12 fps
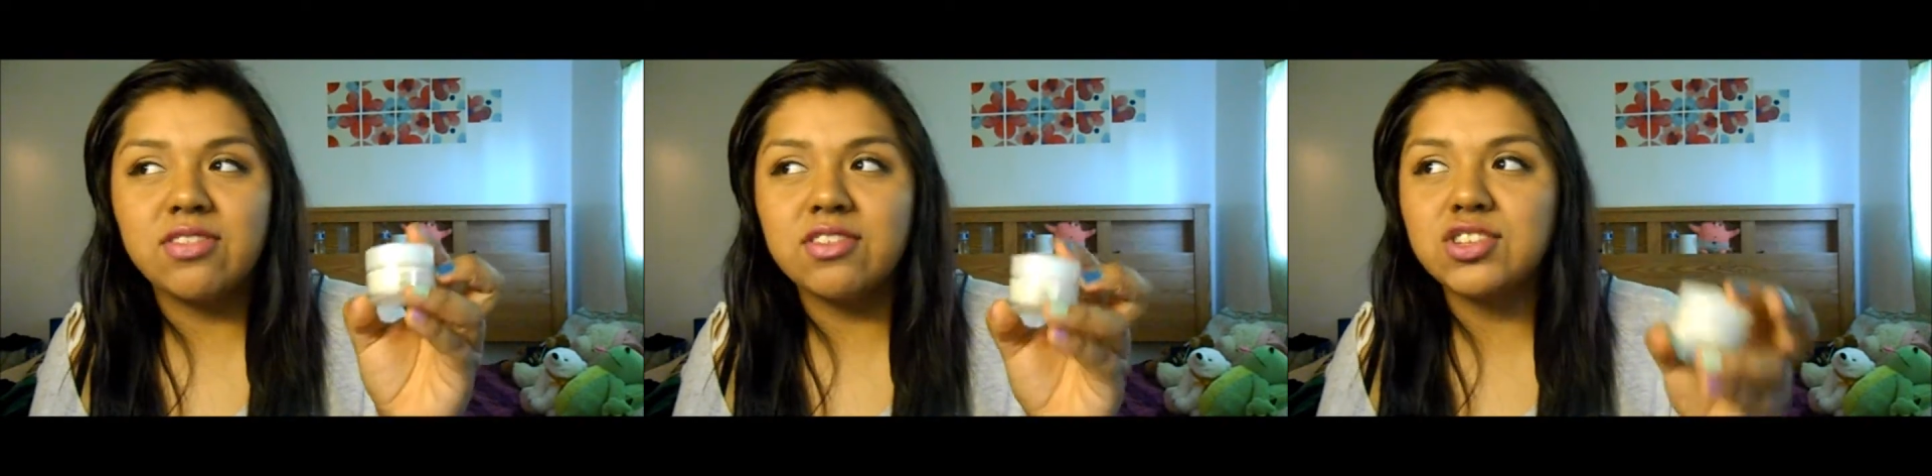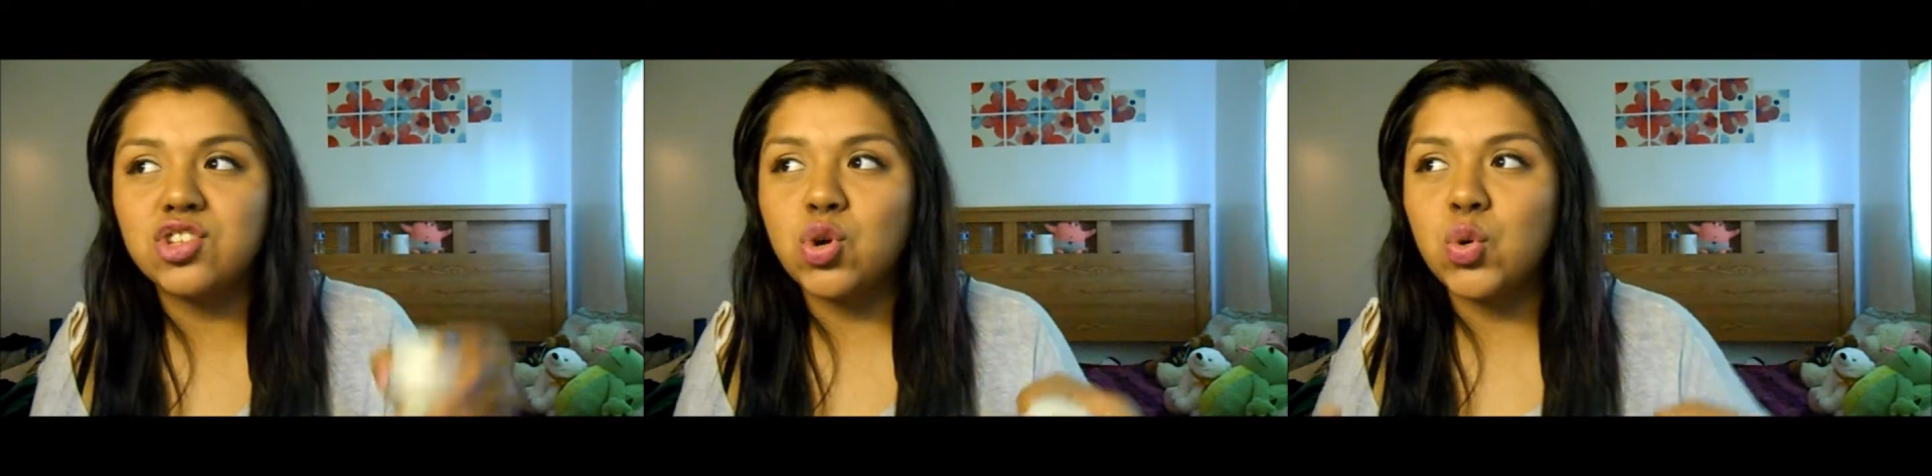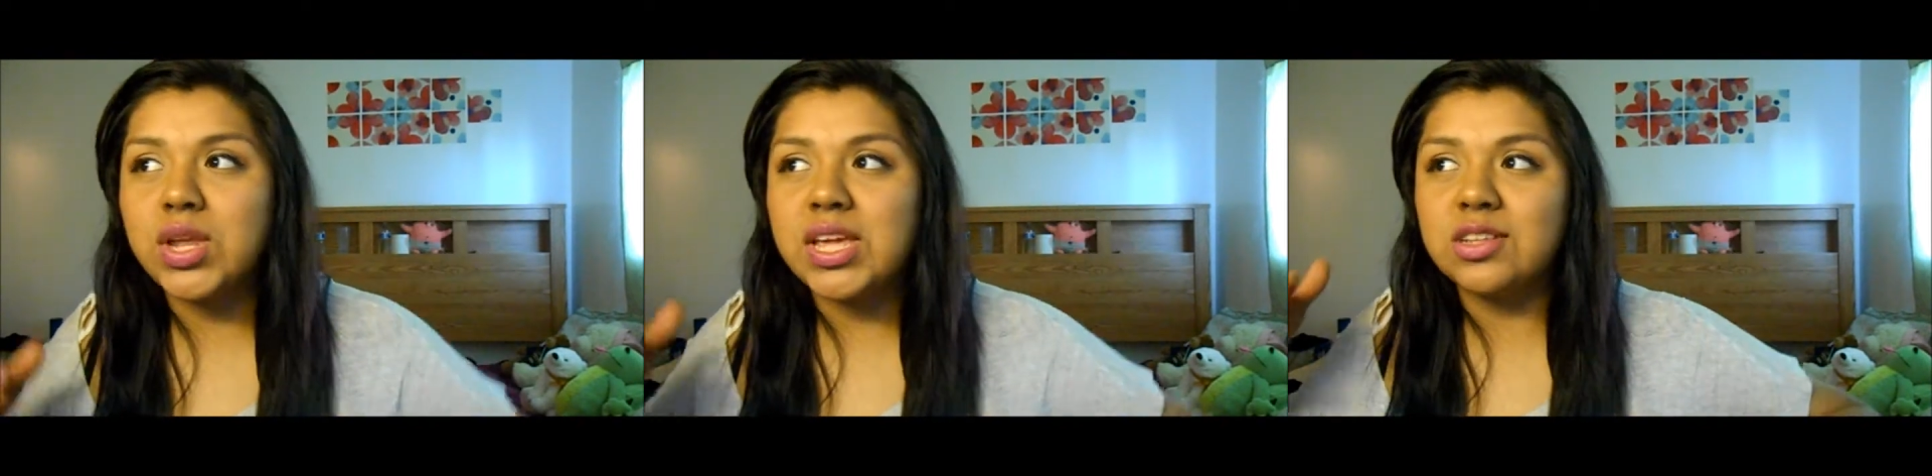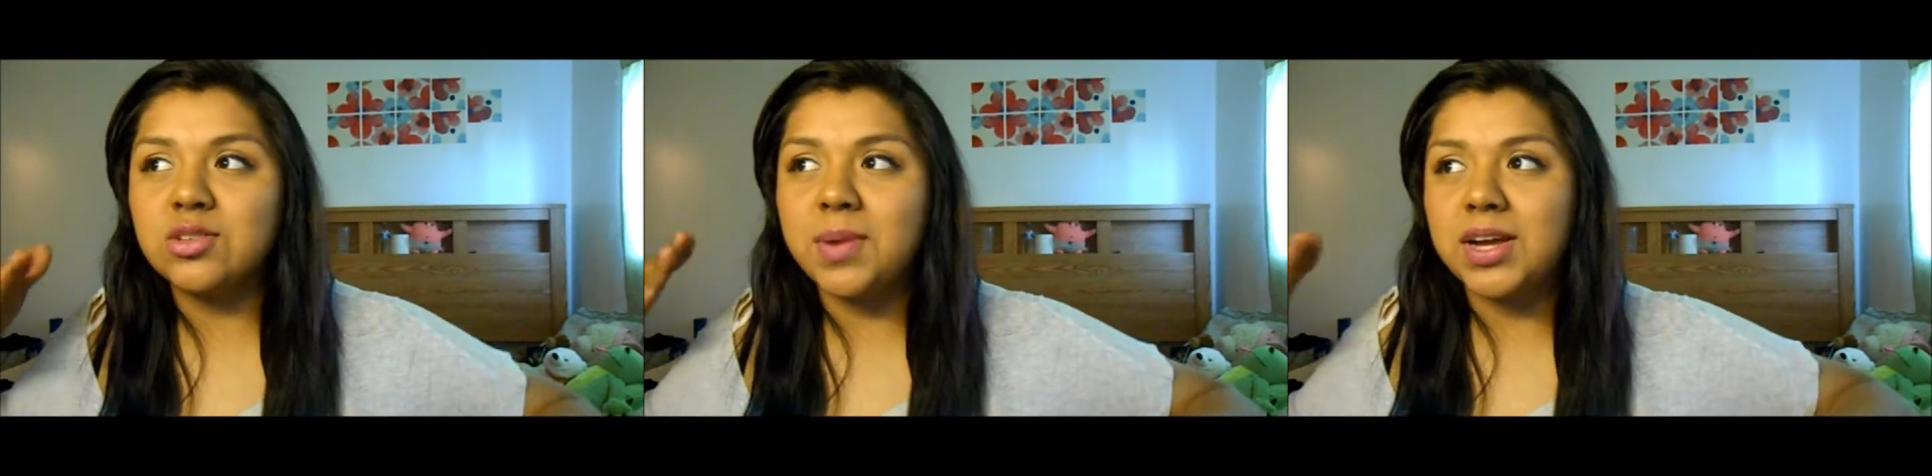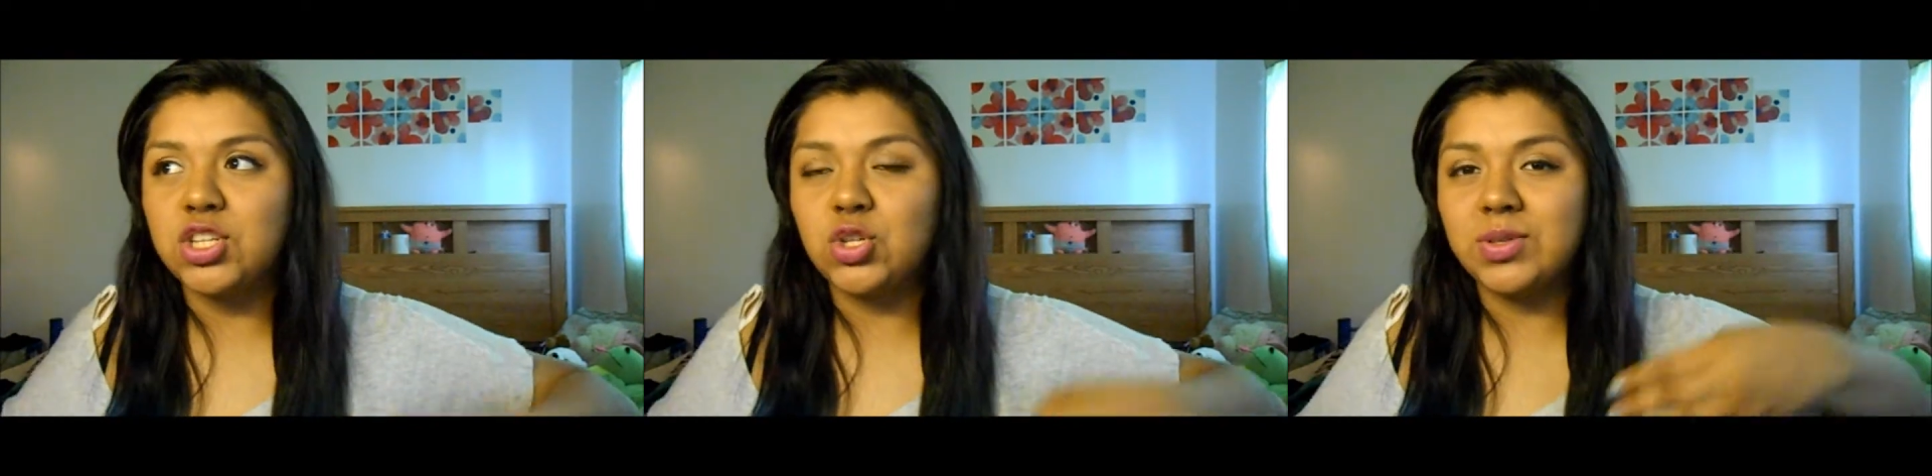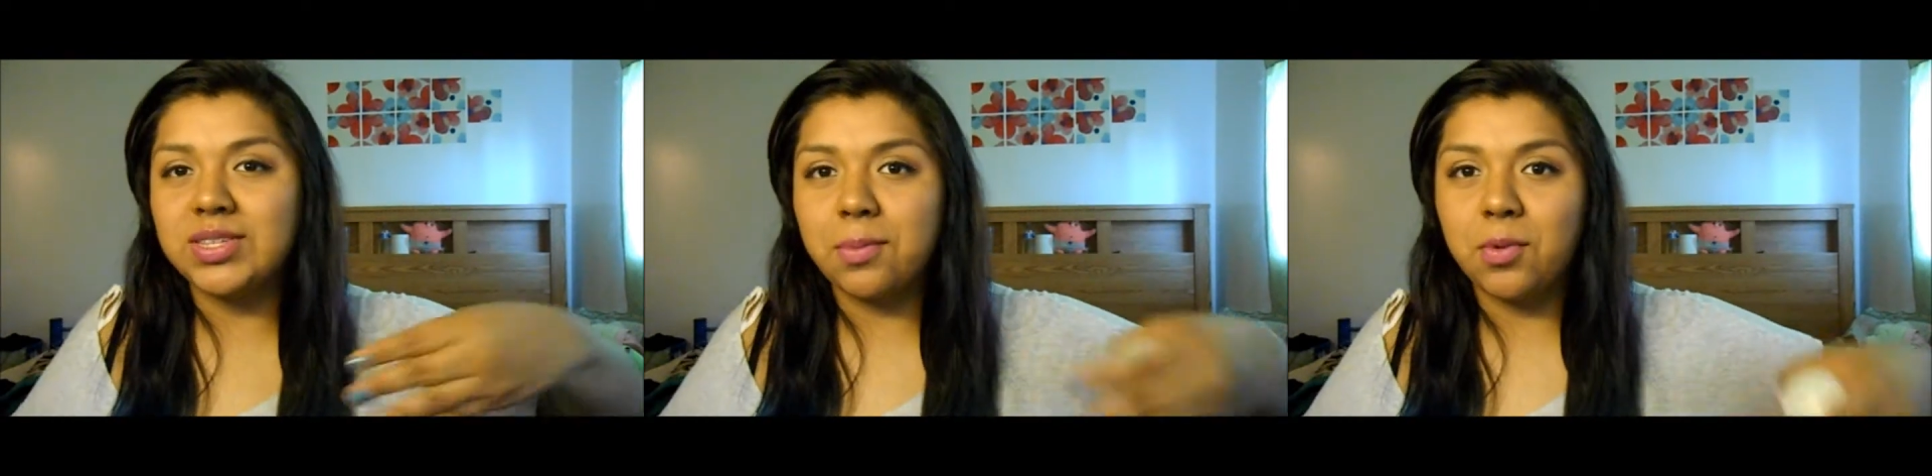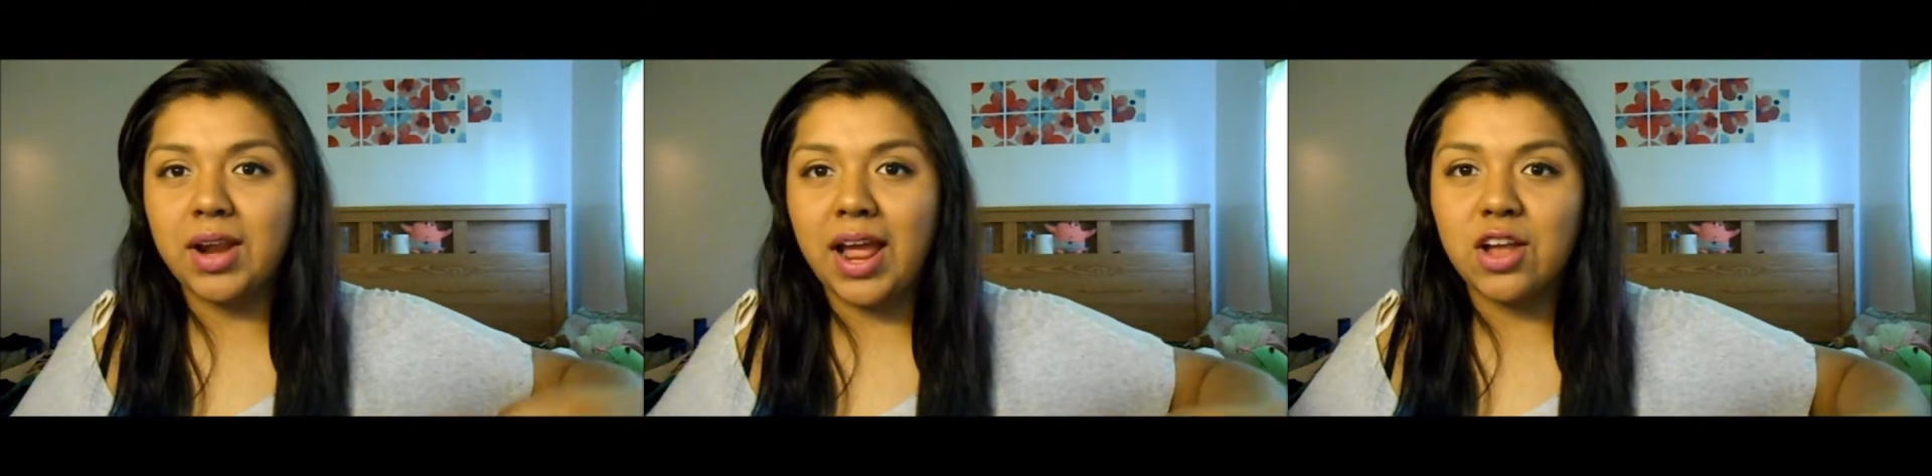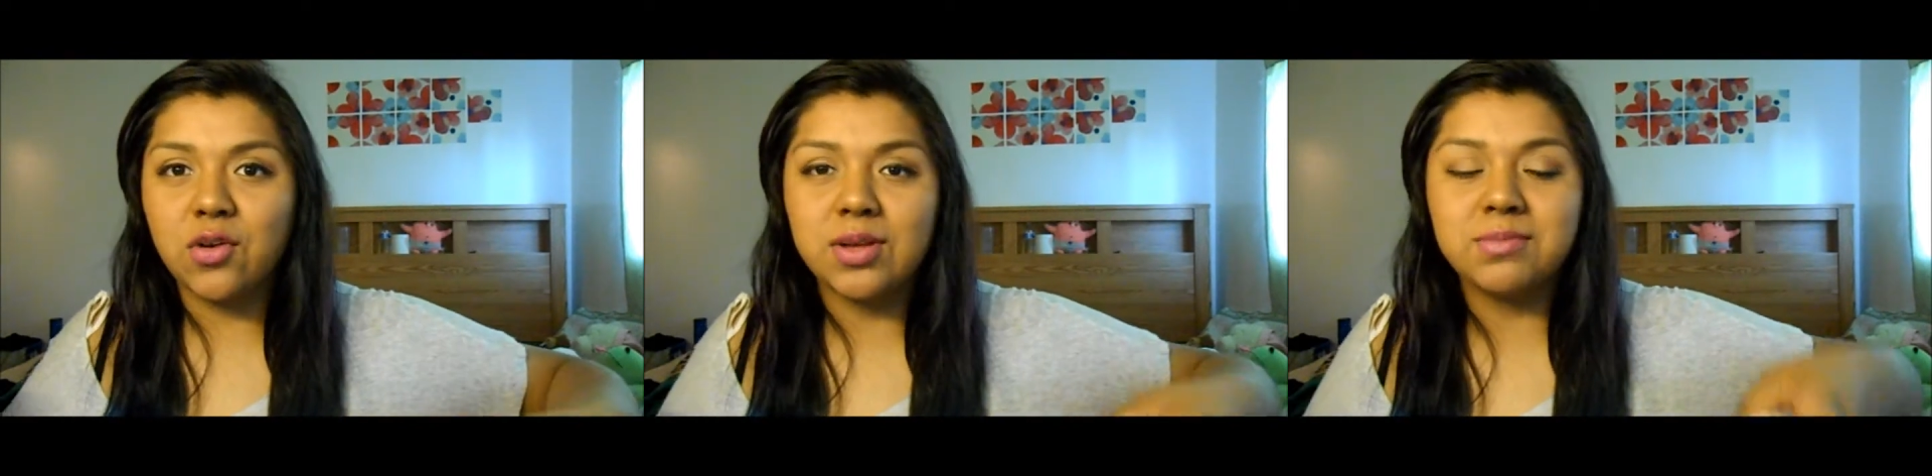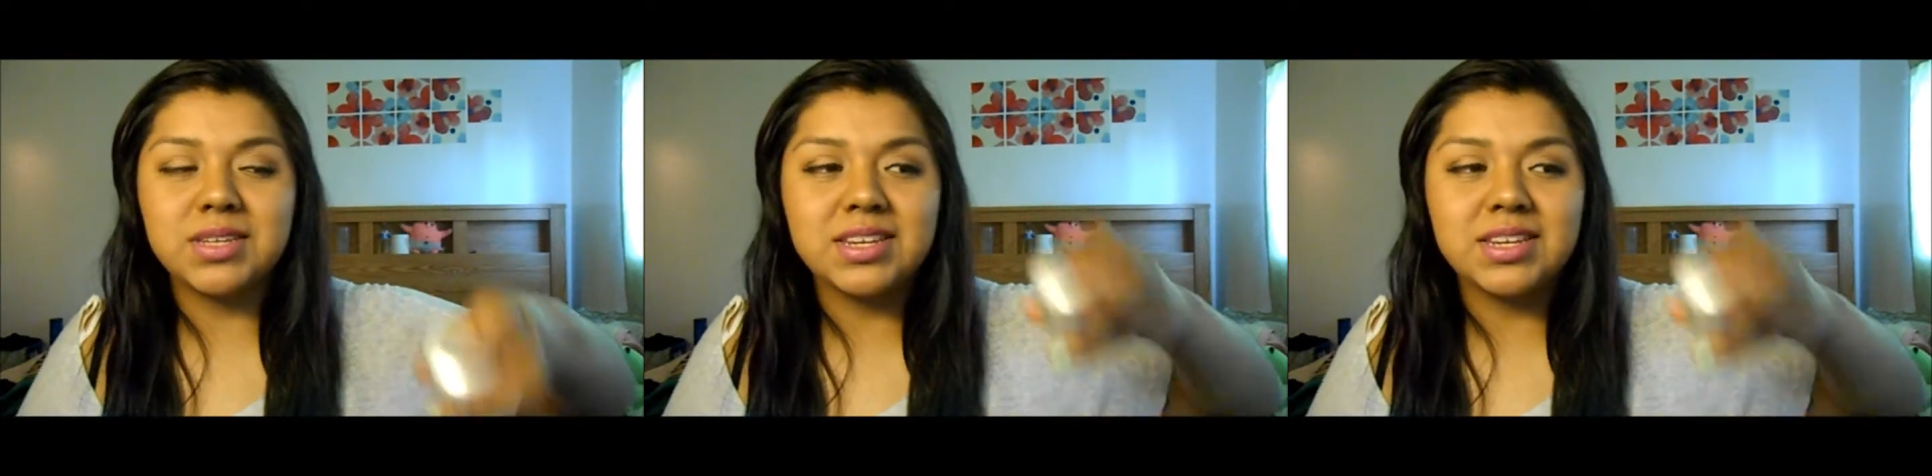There's no need to buy two separate eye creams,